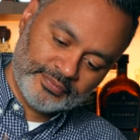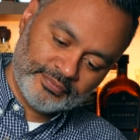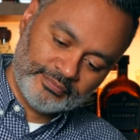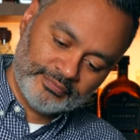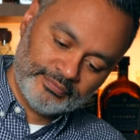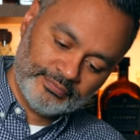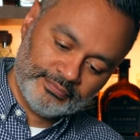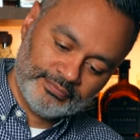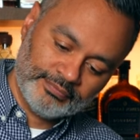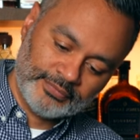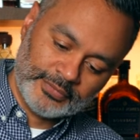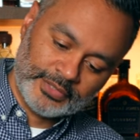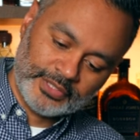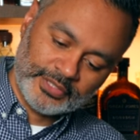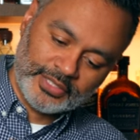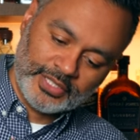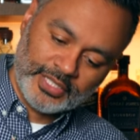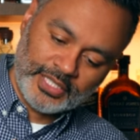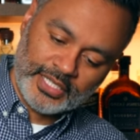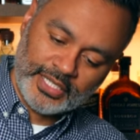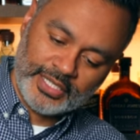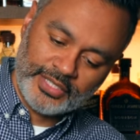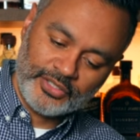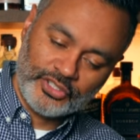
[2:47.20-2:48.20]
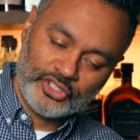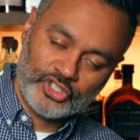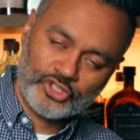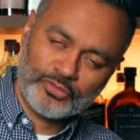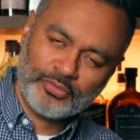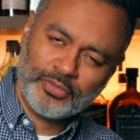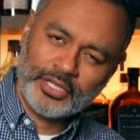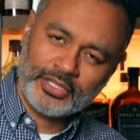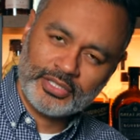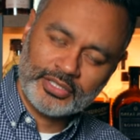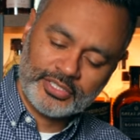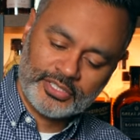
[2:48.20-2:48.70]
Mmm, you can
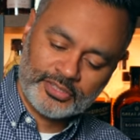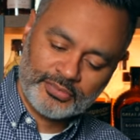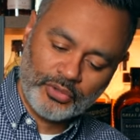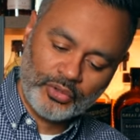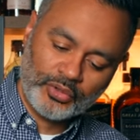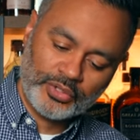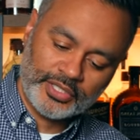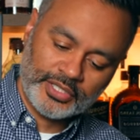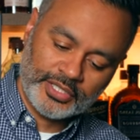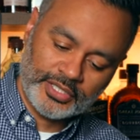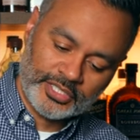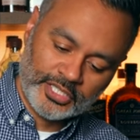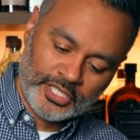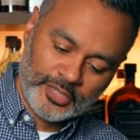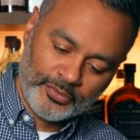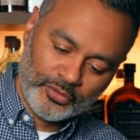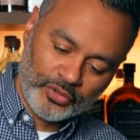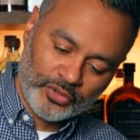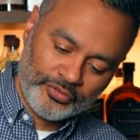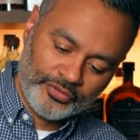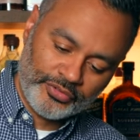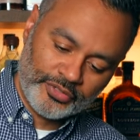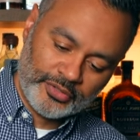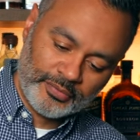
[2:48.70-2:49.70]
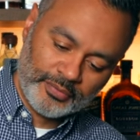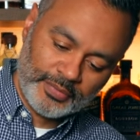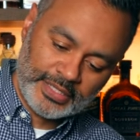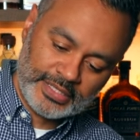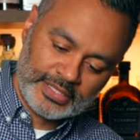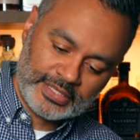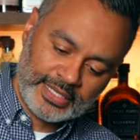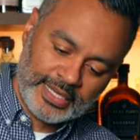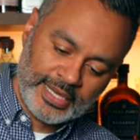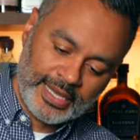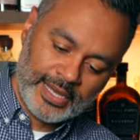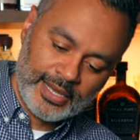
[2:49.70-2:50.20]
smell the smokiness coming off of the
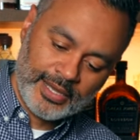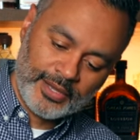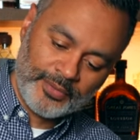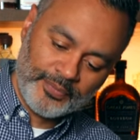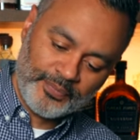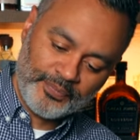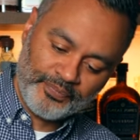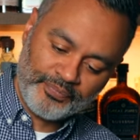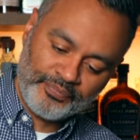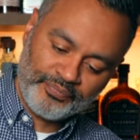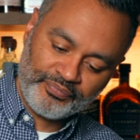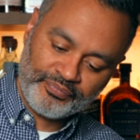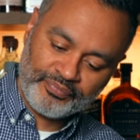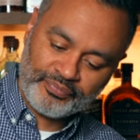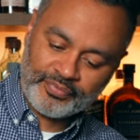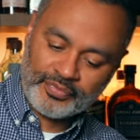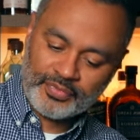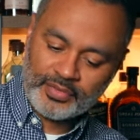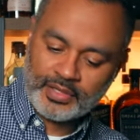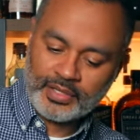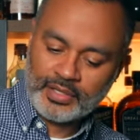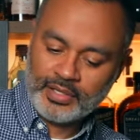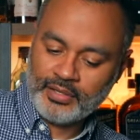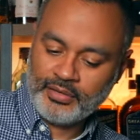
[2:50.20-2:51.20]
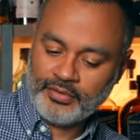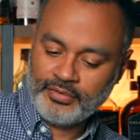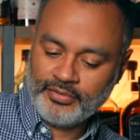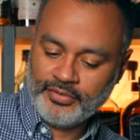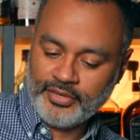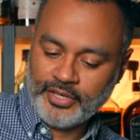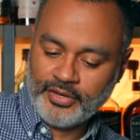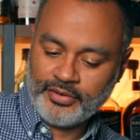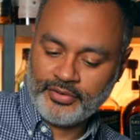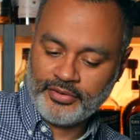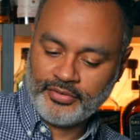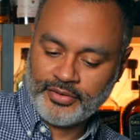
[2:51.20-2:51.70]
mezcal.
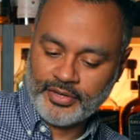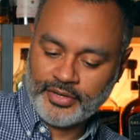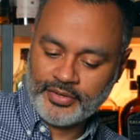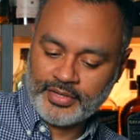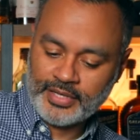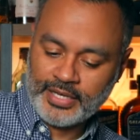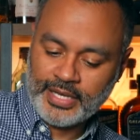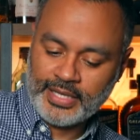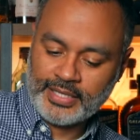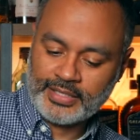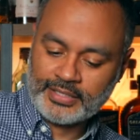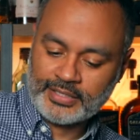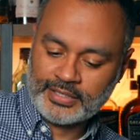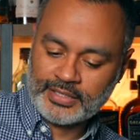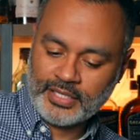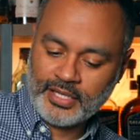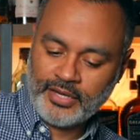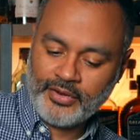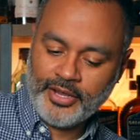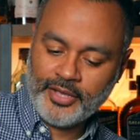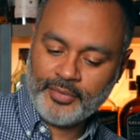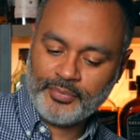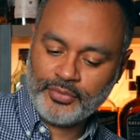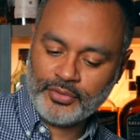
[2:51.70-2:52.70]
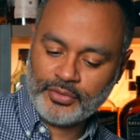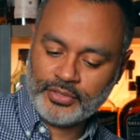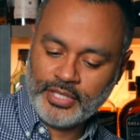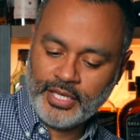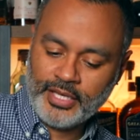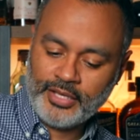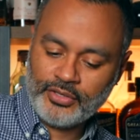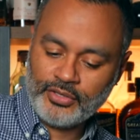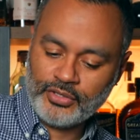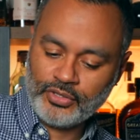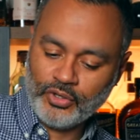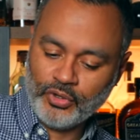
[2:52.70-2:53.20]
Very, very nice. All right,
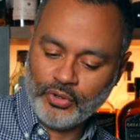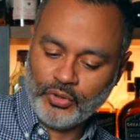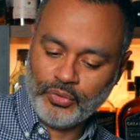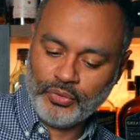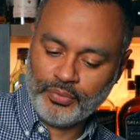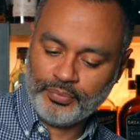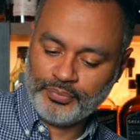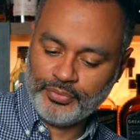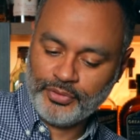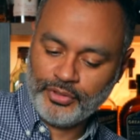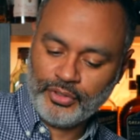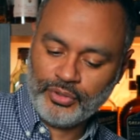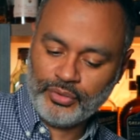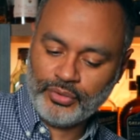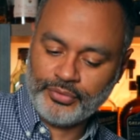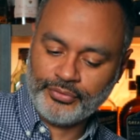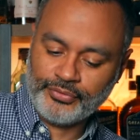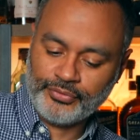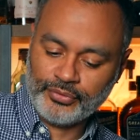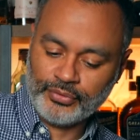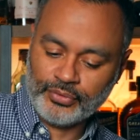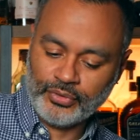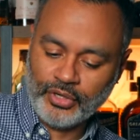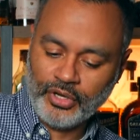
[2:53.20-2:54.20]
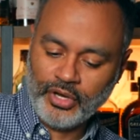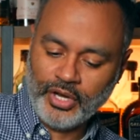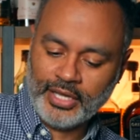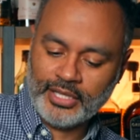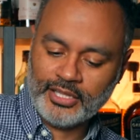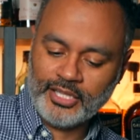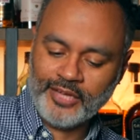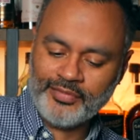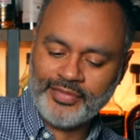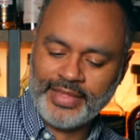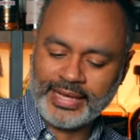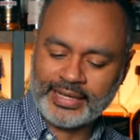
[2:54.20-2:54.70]
there you go. Beautiful. Oh, I
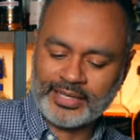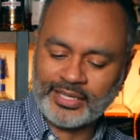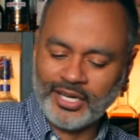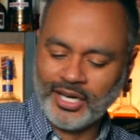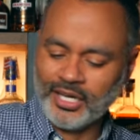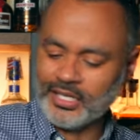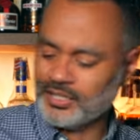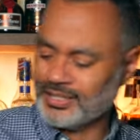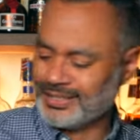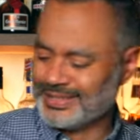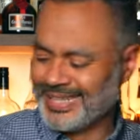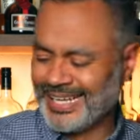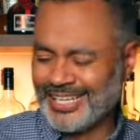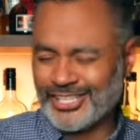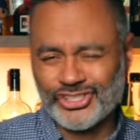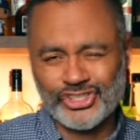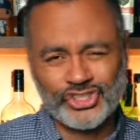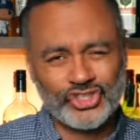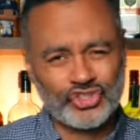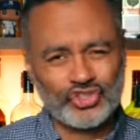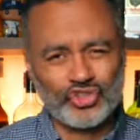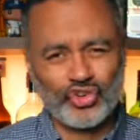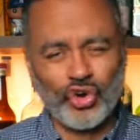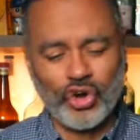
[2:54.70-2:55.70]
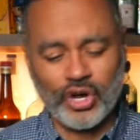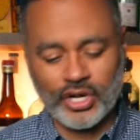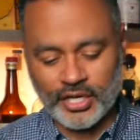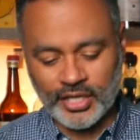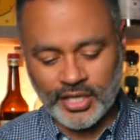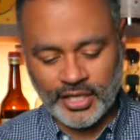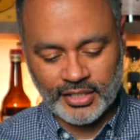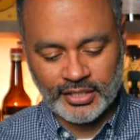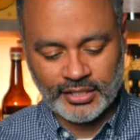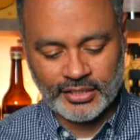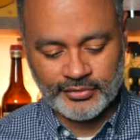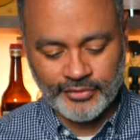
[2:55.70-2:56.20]
love that color. Nice straw
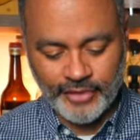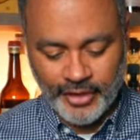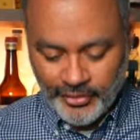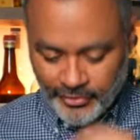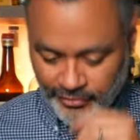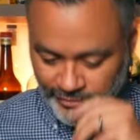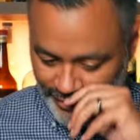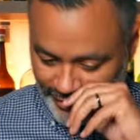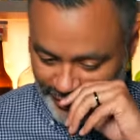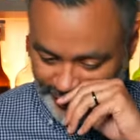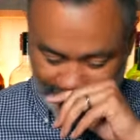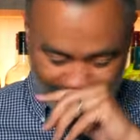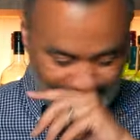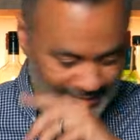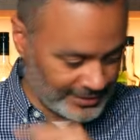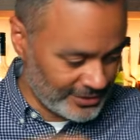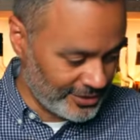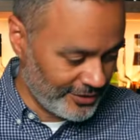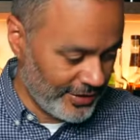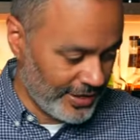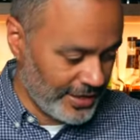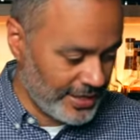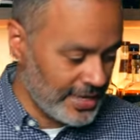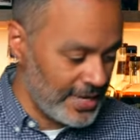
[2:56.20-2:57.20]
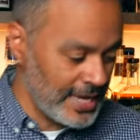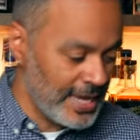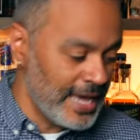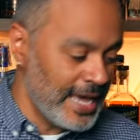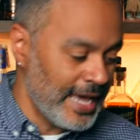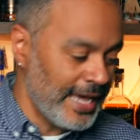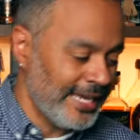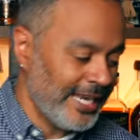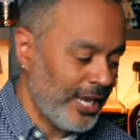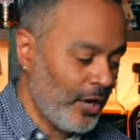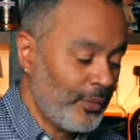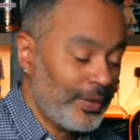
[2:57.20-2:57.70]
color. Very, very nice. All right.
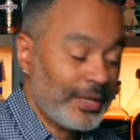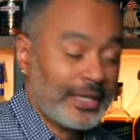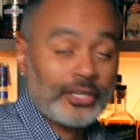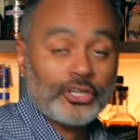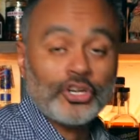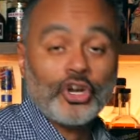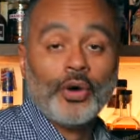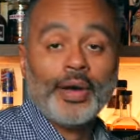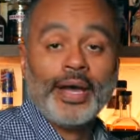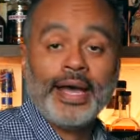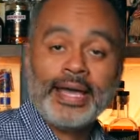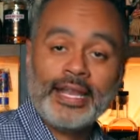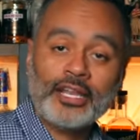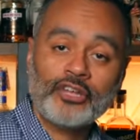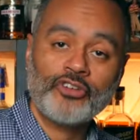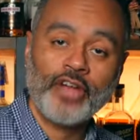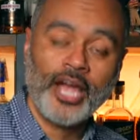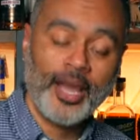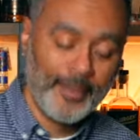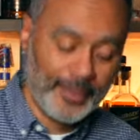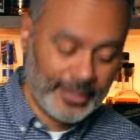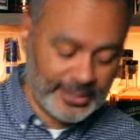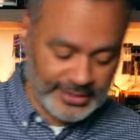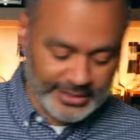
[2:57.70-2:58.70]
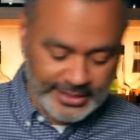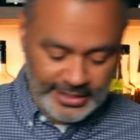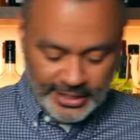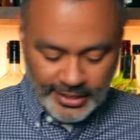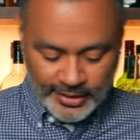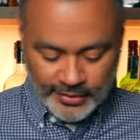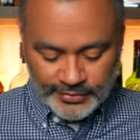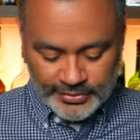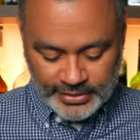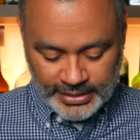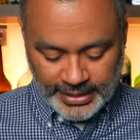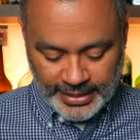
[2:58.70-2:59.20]
Now we're going to go ahead and grab
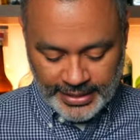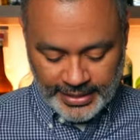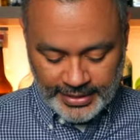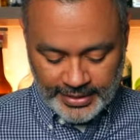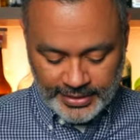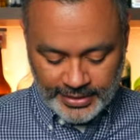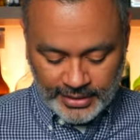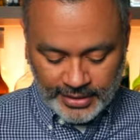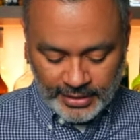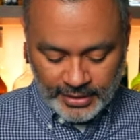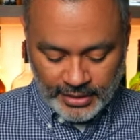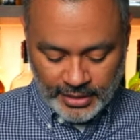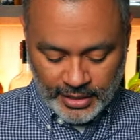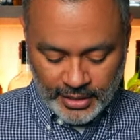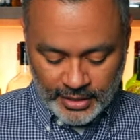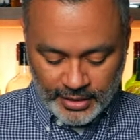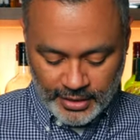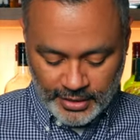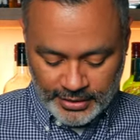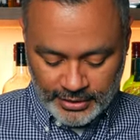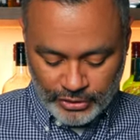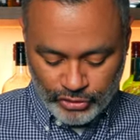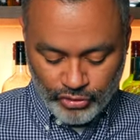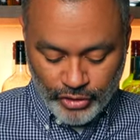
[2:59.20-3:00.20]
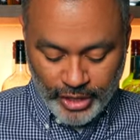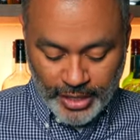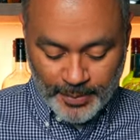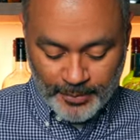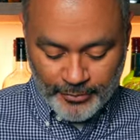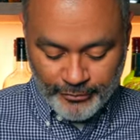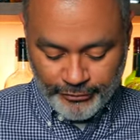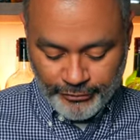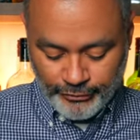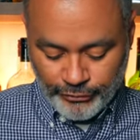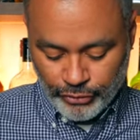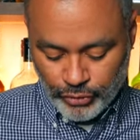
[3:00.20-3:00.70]
ourselves a, uh, a
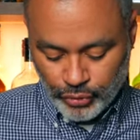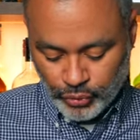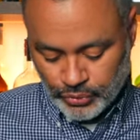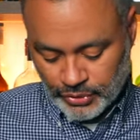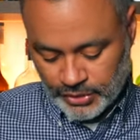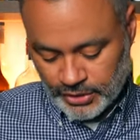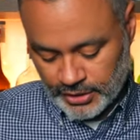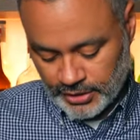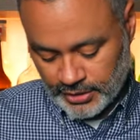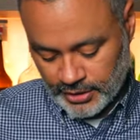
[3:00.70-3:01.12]
grapefruit